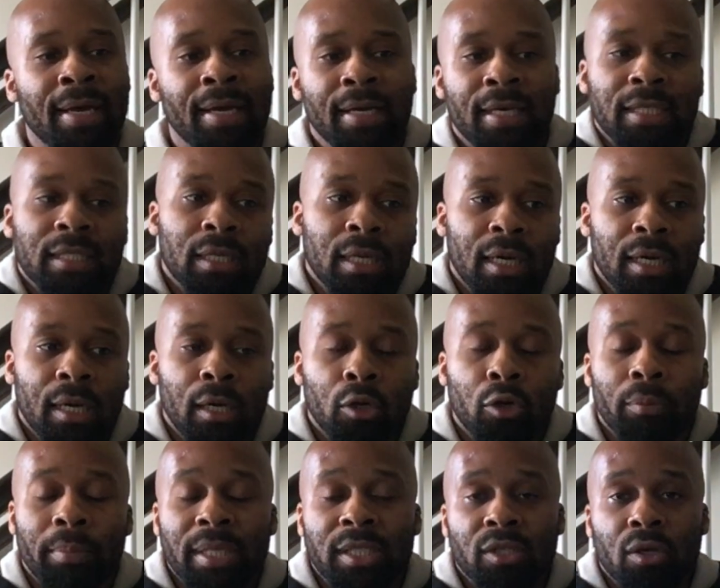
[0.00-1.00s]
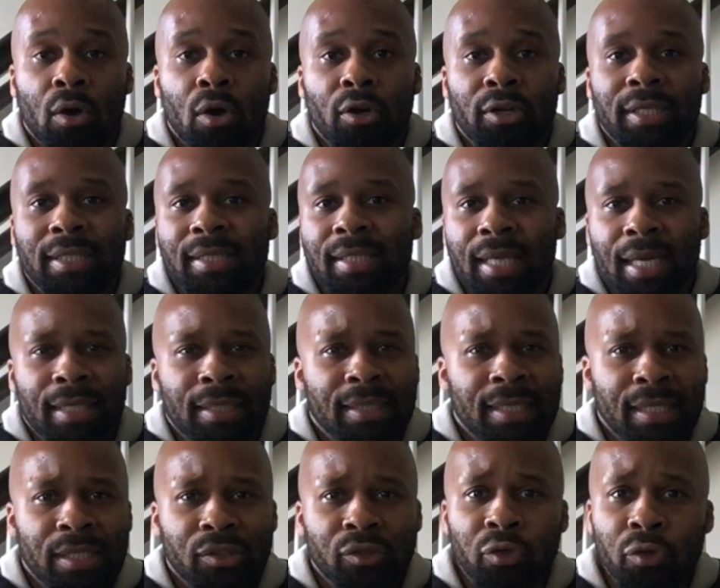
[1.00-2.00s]
He's got a little bit taller. He's like
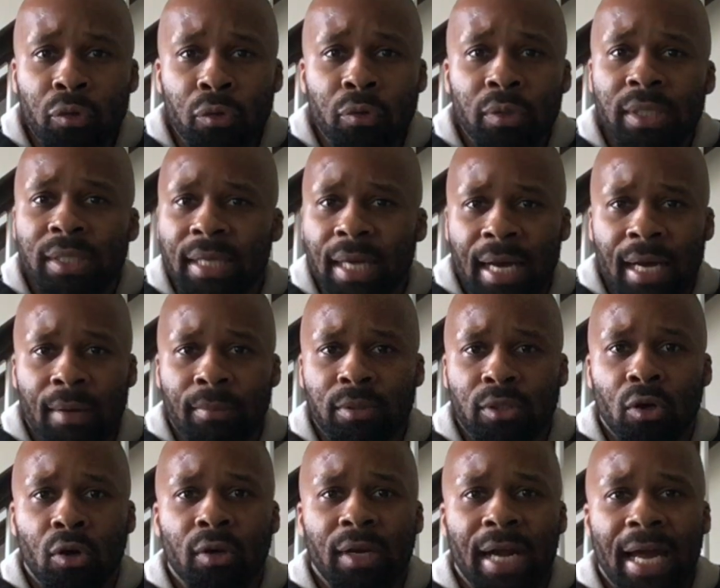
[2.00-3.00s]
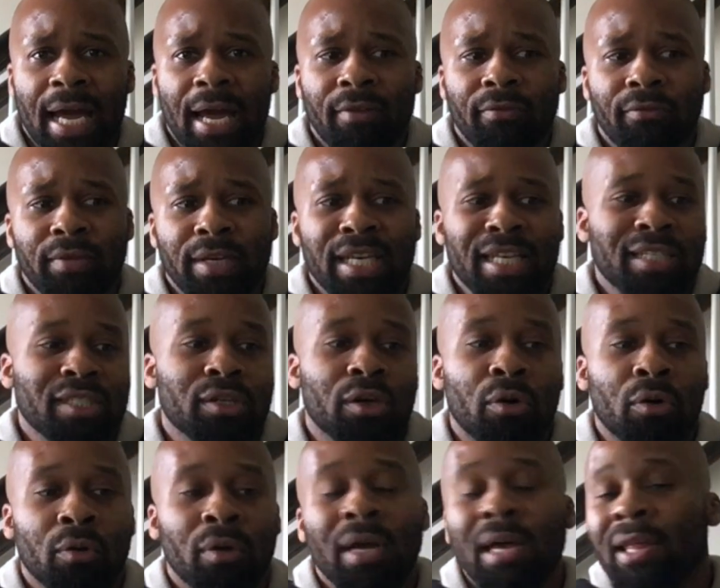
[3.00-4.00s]
6'2". He's a taller athlete, and
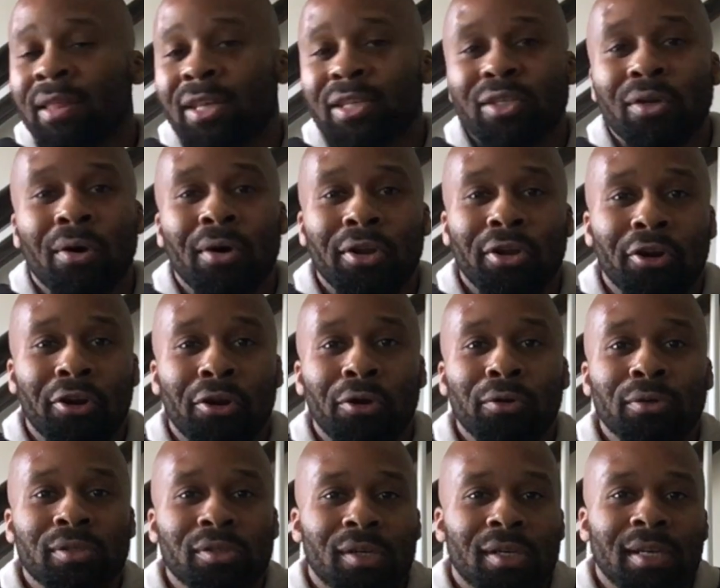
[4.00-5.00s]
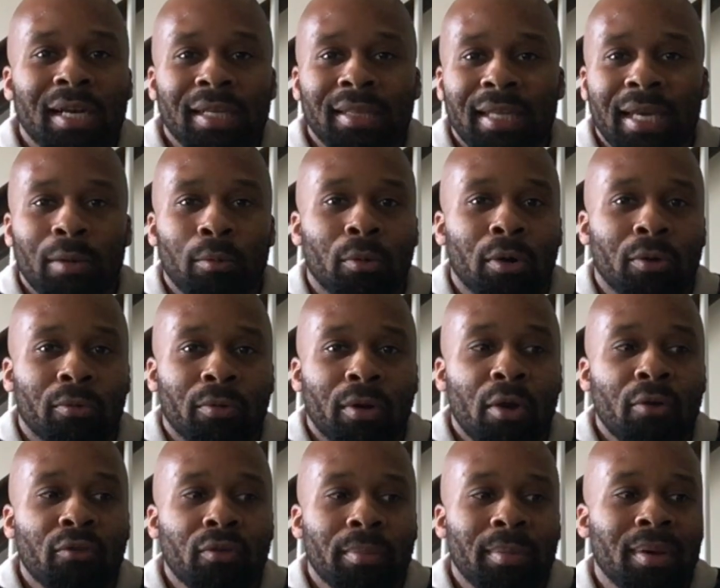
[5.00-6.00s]
so the taller hurdles look like they work
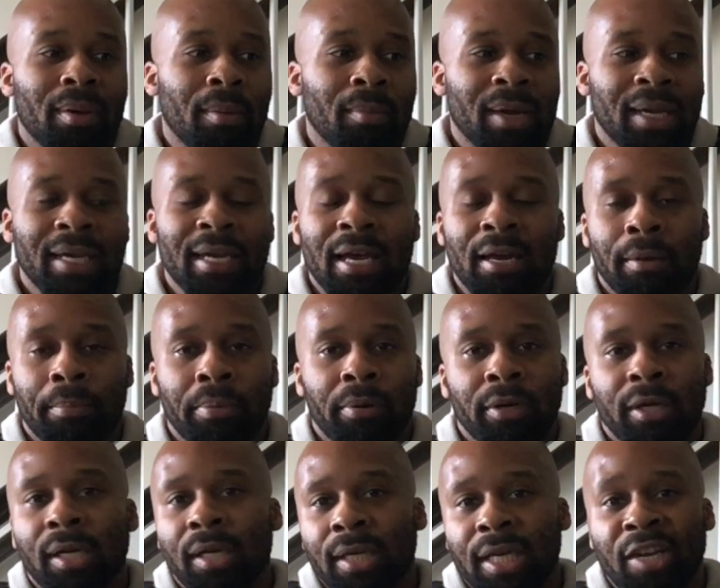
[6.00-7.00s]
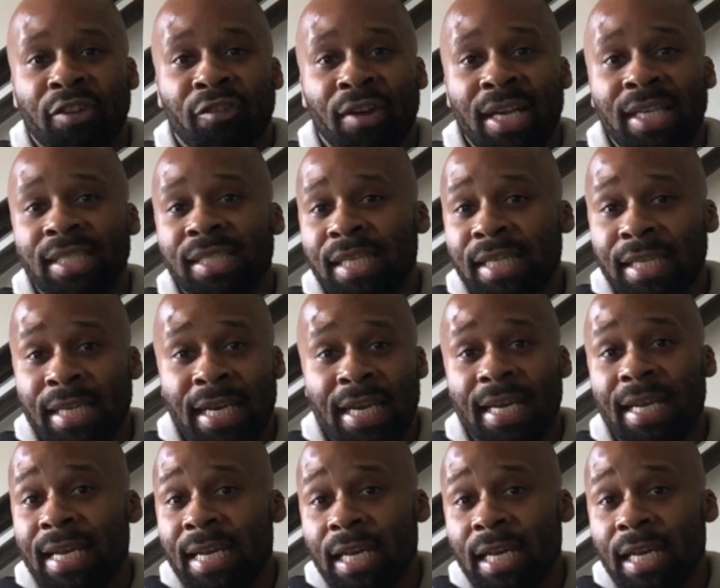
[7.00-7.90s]
well for him. He had a pretty clean race, didn't hit